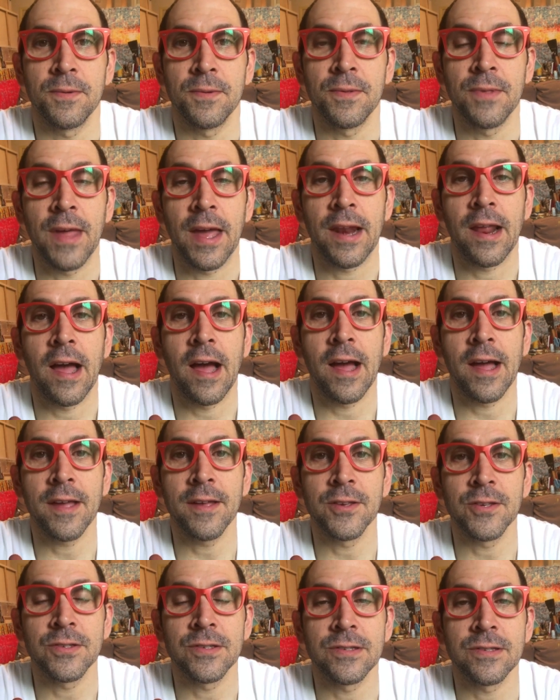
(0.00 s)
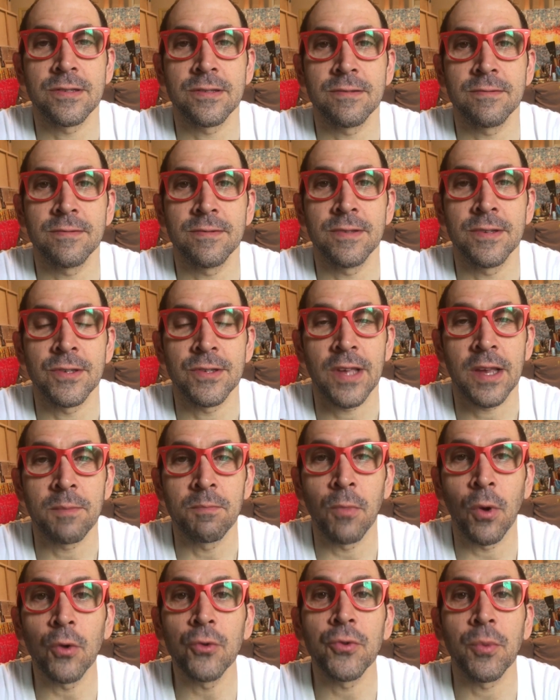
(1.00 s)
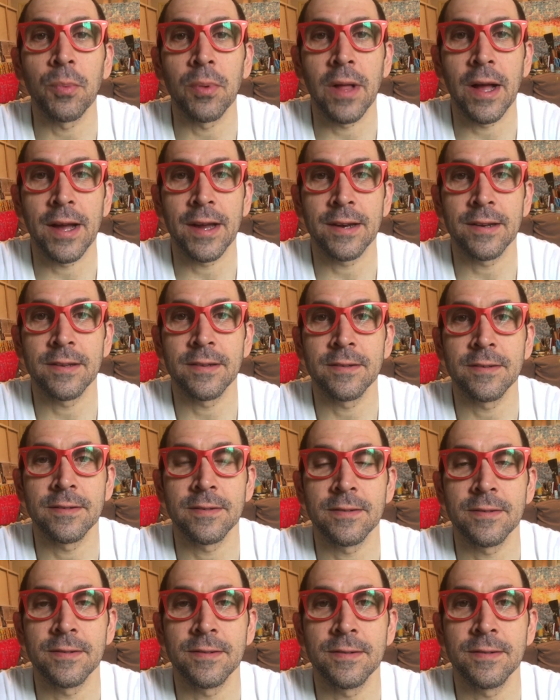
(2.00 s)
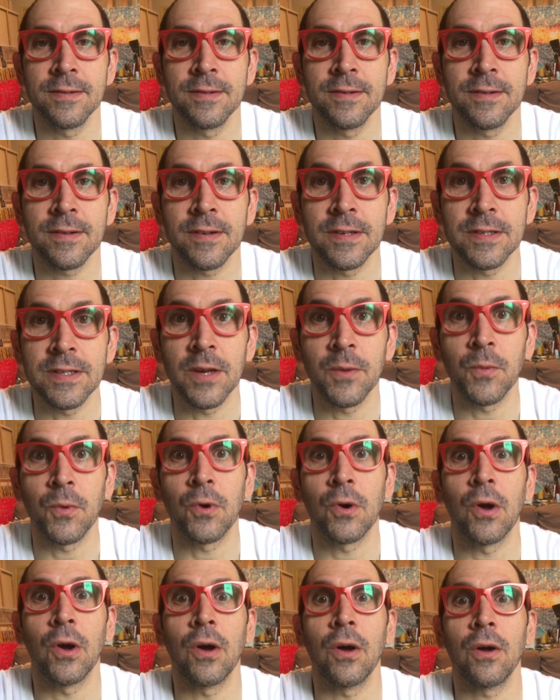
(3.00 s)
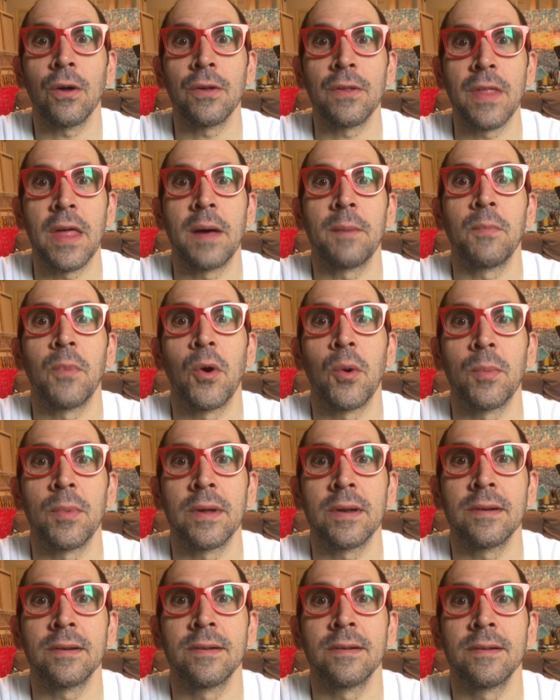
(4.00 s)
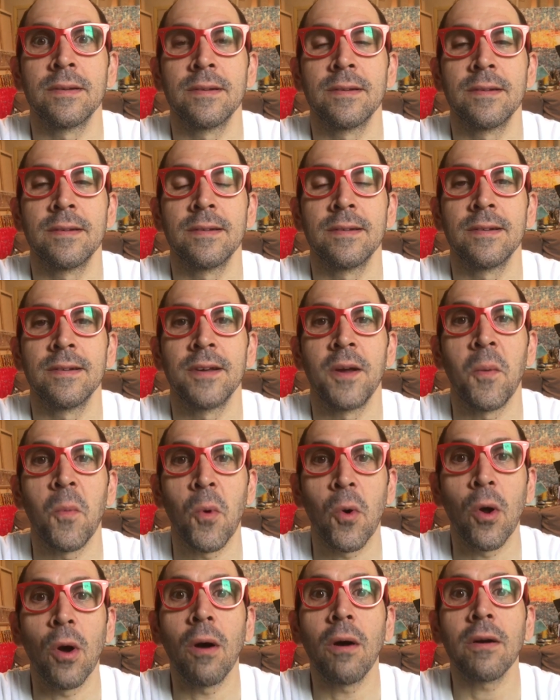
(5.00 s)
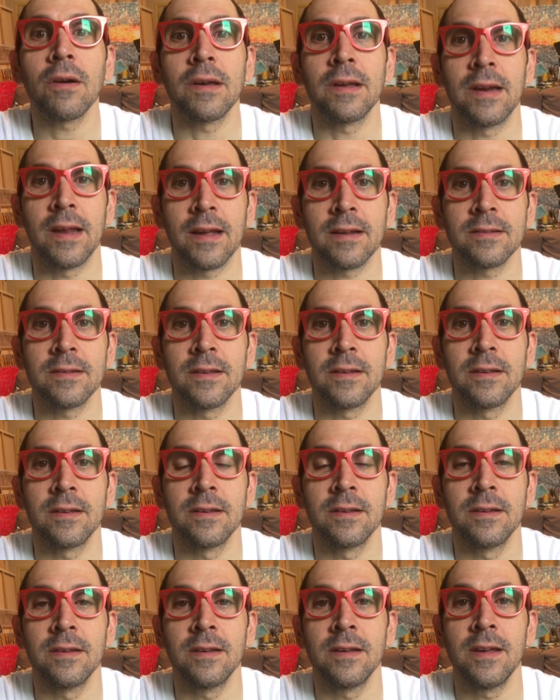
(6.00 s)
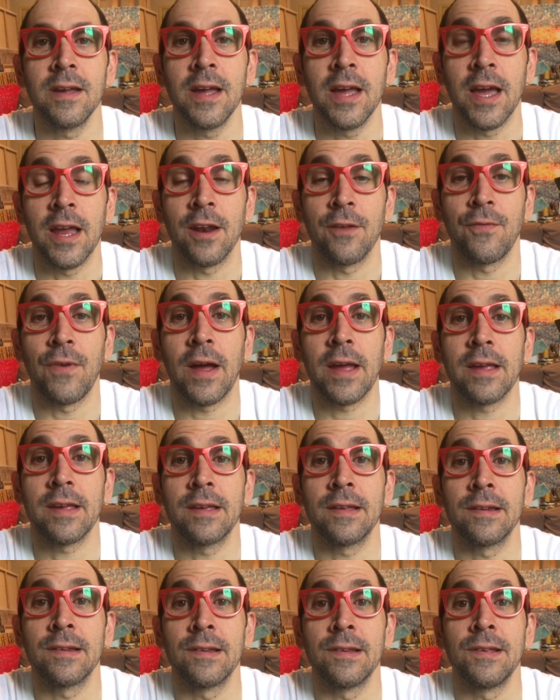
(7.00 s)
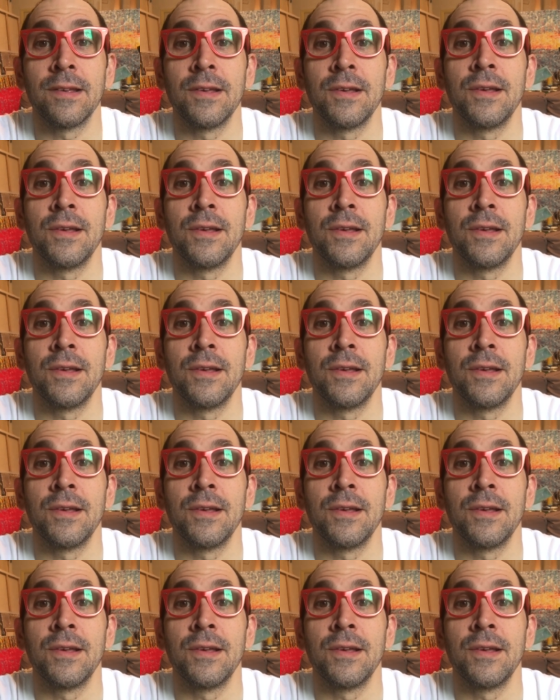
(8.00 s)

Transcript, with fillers: that high is is like multiplied because then we're all in that moment and we're all connected and if i can